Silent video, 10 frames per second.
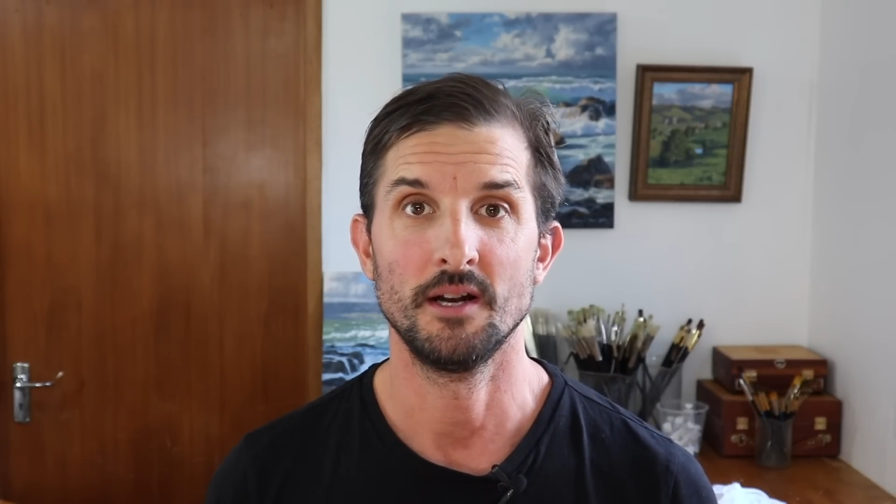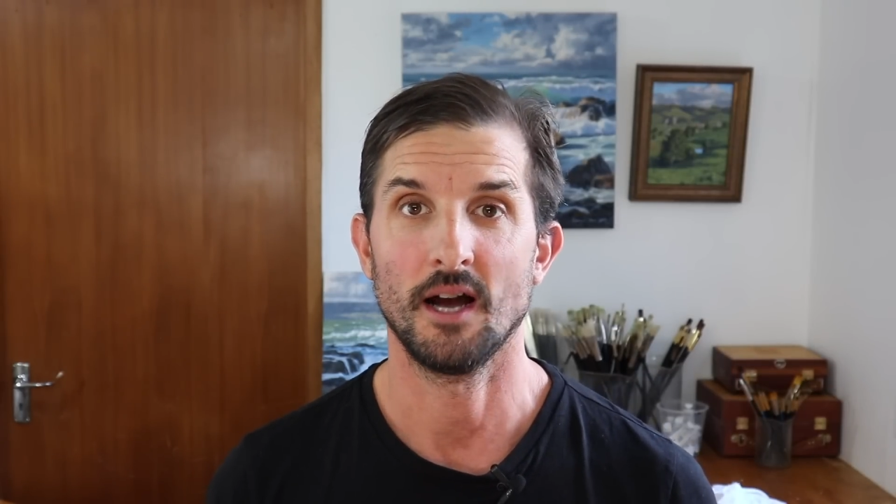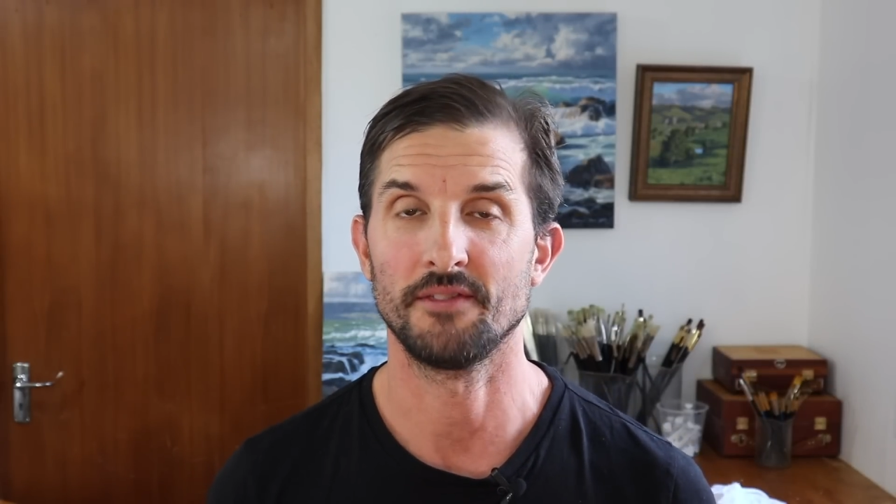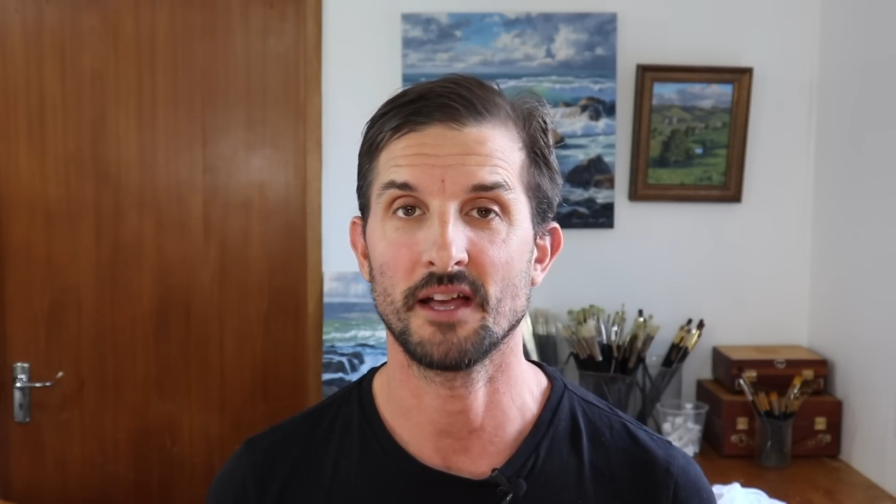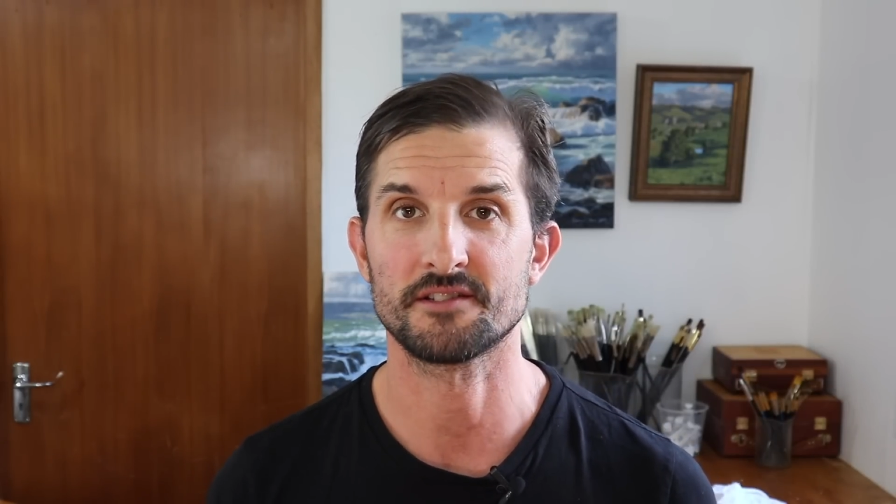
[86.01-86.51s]

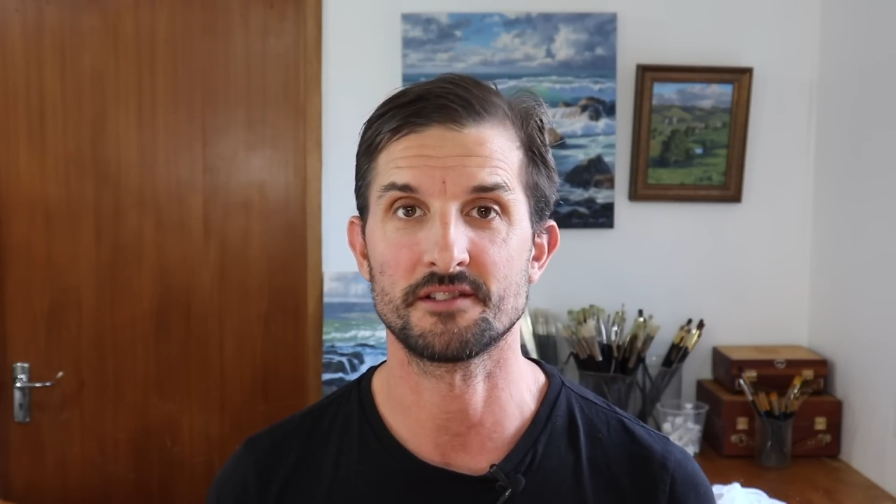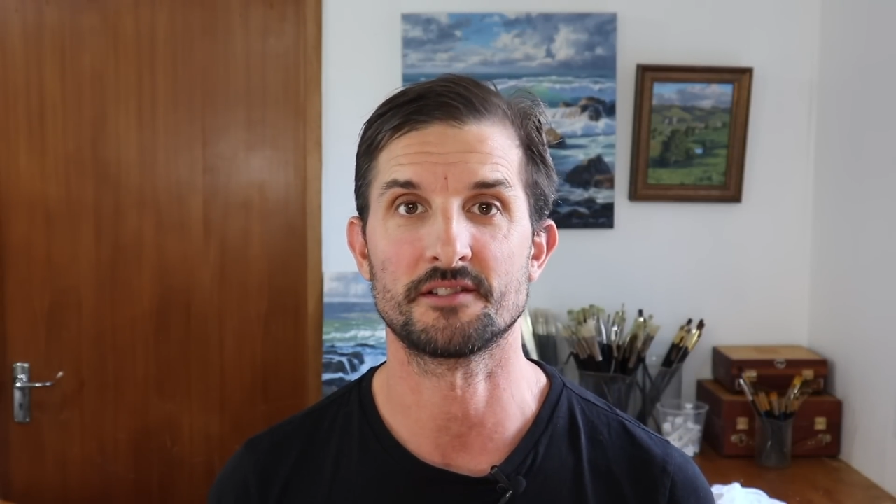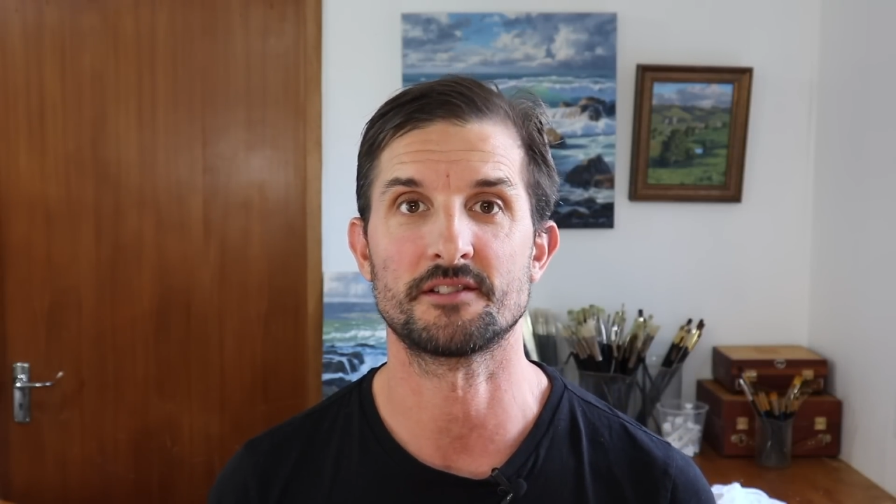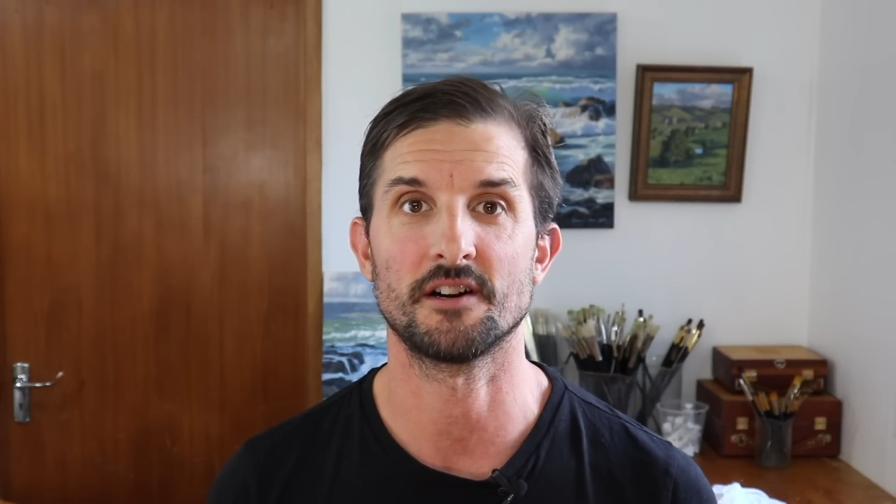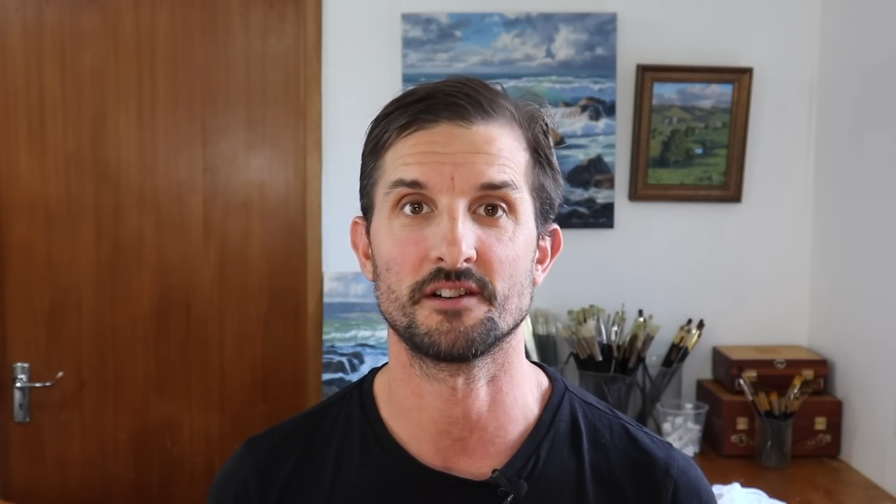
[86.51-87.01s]
and that's to
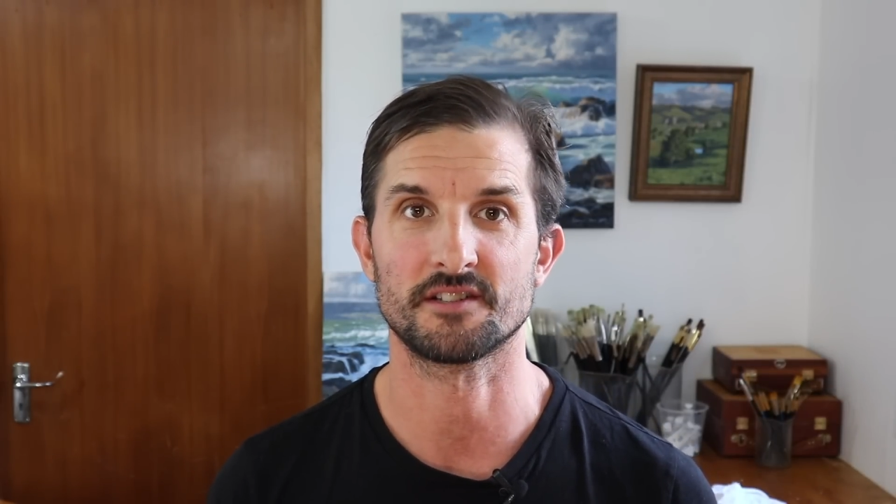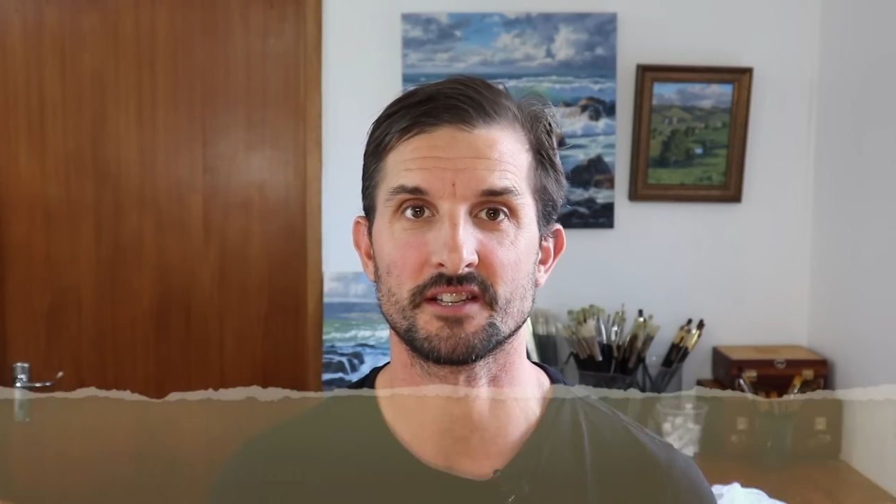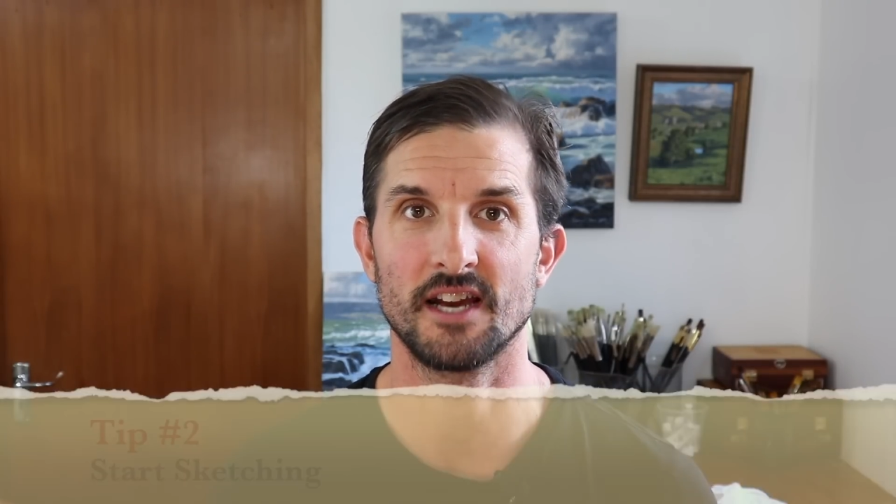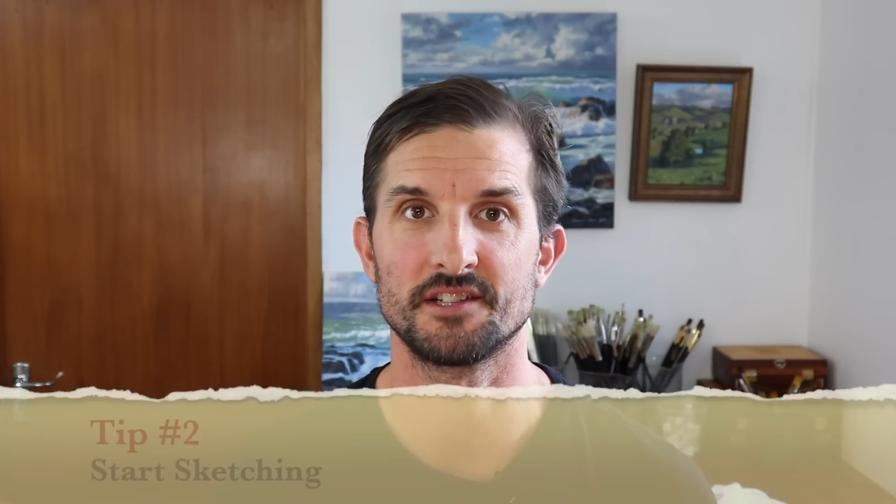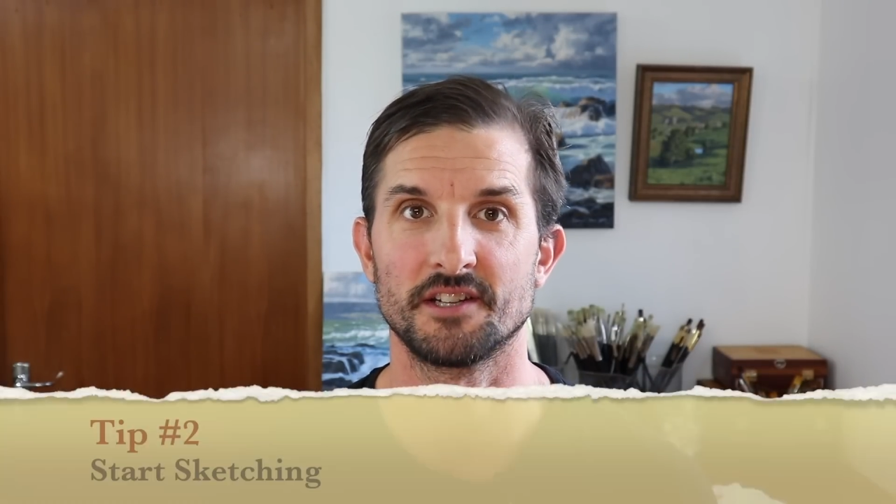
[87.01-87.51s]
start
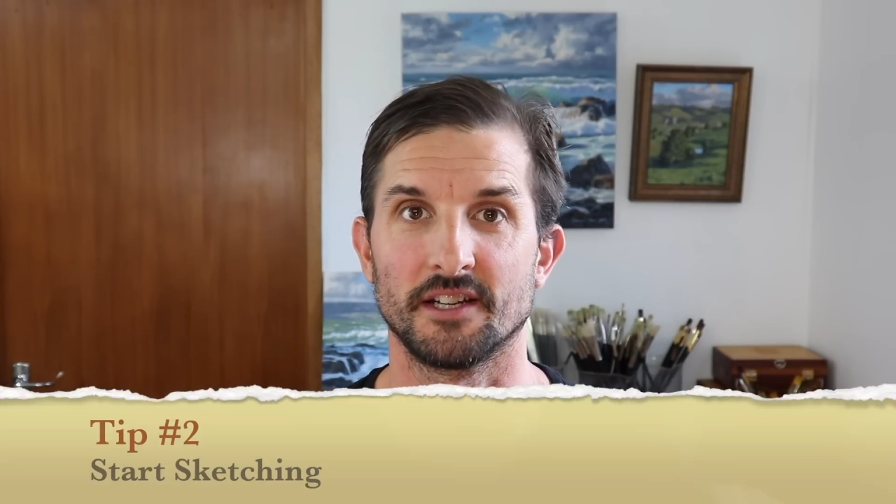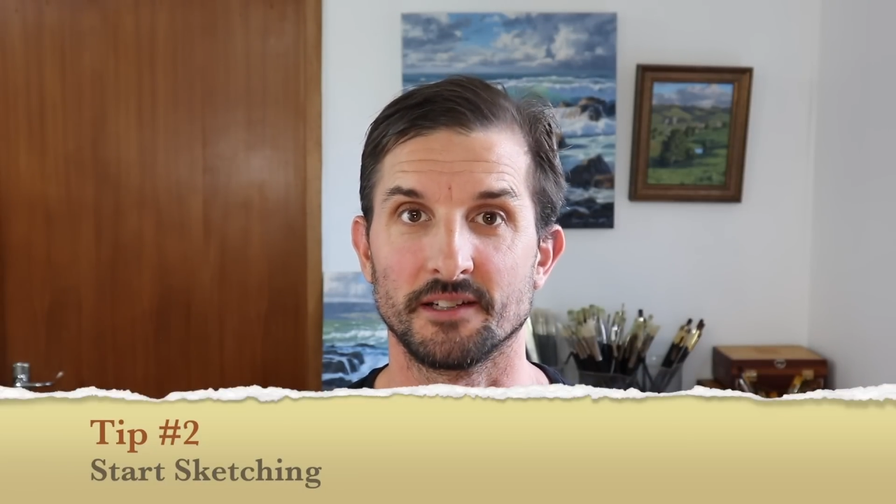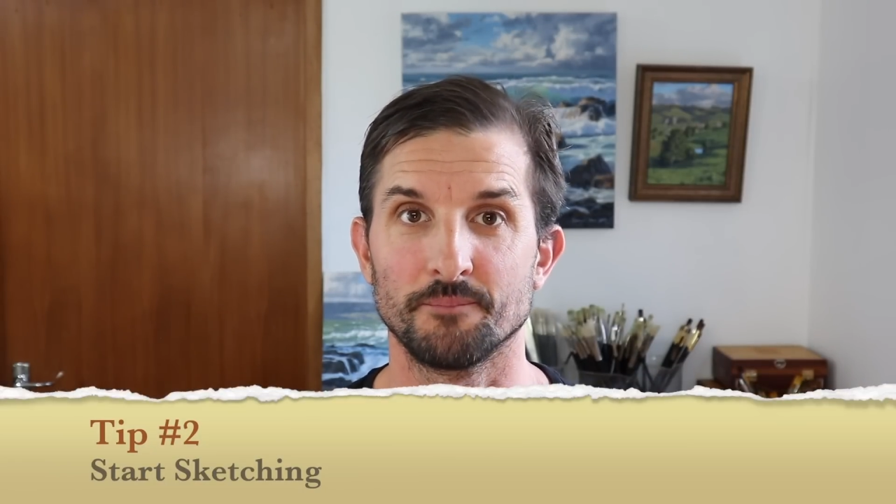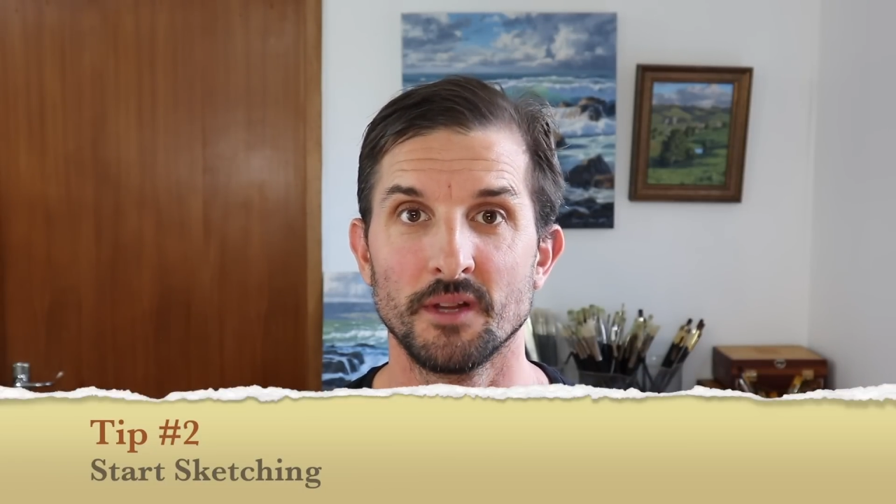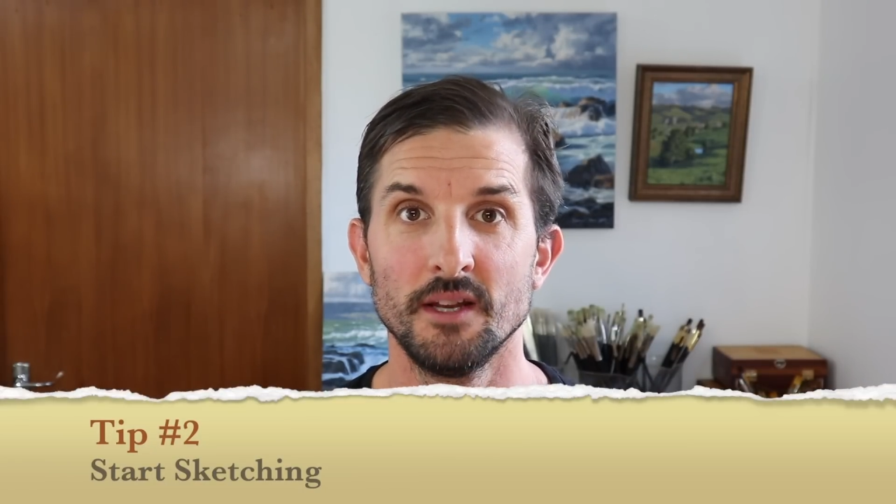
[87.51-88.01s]
sketching.